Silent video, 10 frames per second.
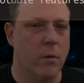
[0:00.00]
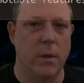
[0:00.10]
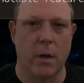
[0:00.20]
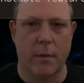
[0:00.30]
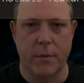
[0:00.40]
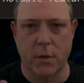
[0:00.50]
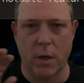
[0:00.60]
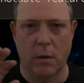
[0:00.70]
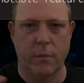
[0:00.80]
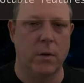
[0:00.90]
Not really off the
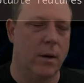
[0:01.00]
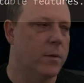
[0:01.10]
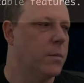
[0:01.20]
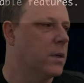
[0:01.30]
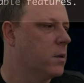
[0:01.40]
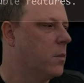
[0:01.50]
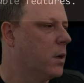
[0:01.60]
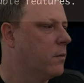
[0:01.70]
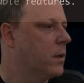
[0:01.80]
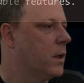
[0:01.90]
shelf, you'd have to make some
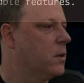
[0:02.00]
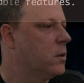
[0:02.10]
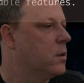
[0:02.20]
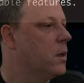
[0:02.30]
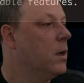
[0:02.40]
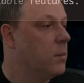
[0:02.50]
modifications.